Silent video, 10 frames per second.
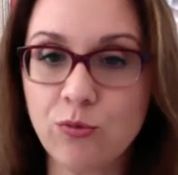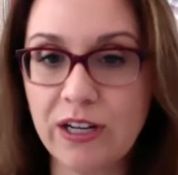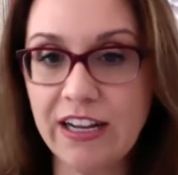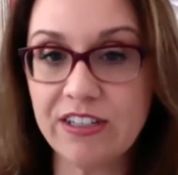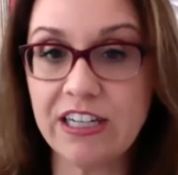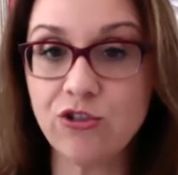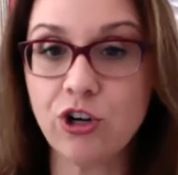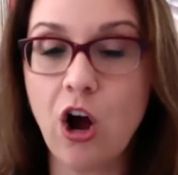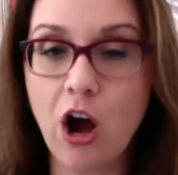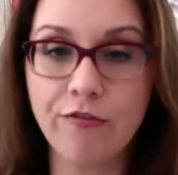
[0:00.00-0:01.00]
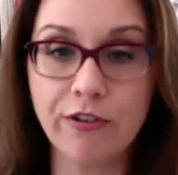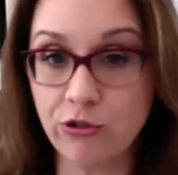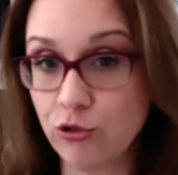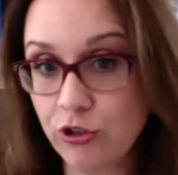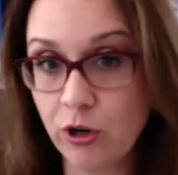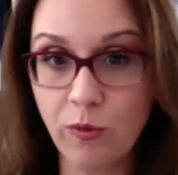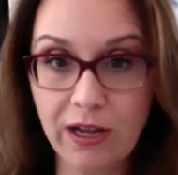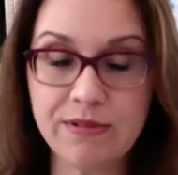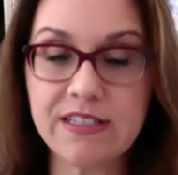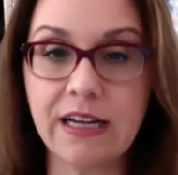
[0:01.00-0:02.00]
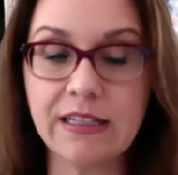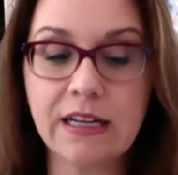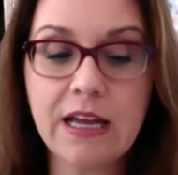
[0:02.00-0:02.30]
to whatever that you're offering, to your website.